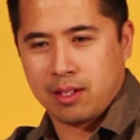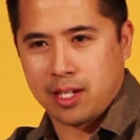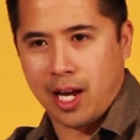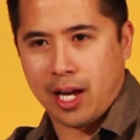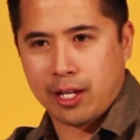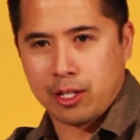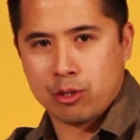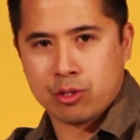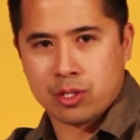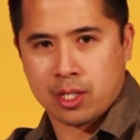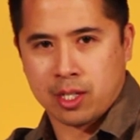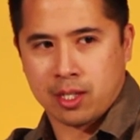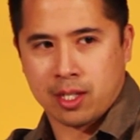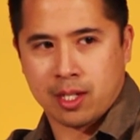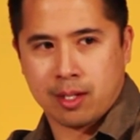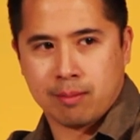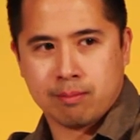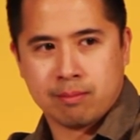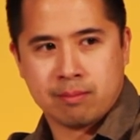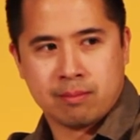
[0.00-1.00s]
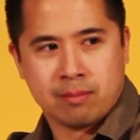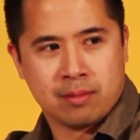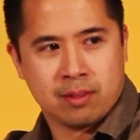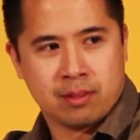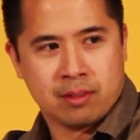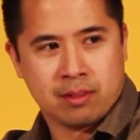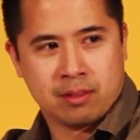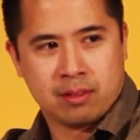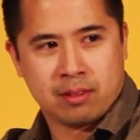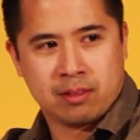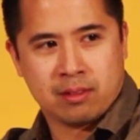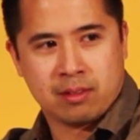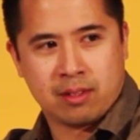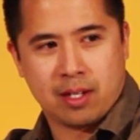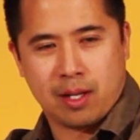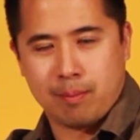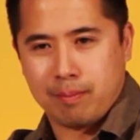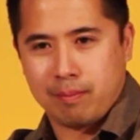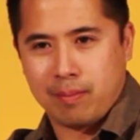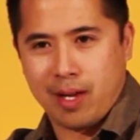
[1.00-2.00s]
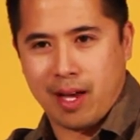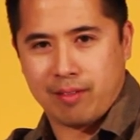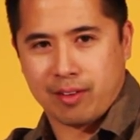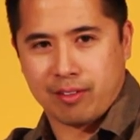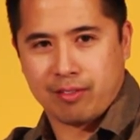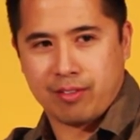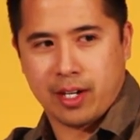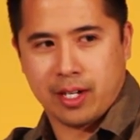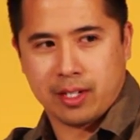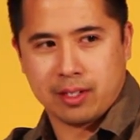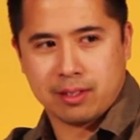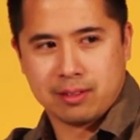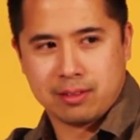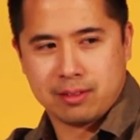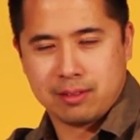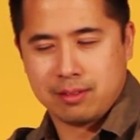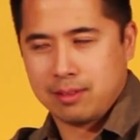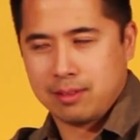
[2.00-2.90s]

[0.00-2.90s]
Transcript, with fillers: not using them and having fun.